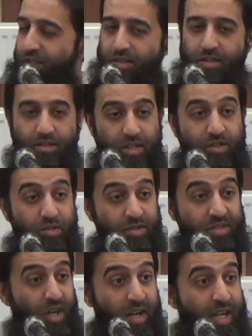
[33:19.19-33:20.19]
Isn't it? So
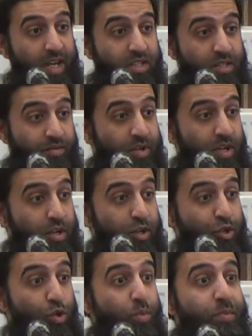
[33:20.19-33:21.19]
it's not a case of
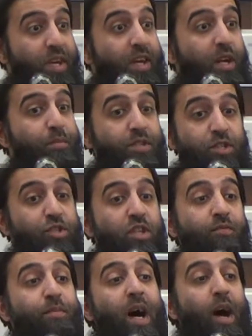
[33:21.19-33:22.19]
you being in a
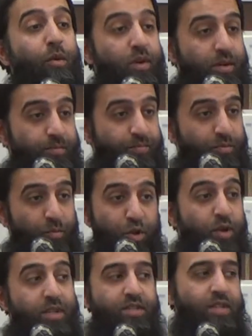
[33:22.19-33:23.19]
position of power where
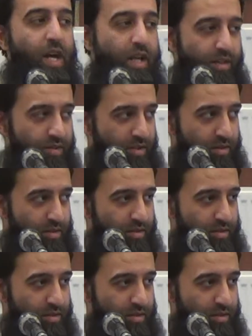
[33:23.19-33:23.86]
you can say anything.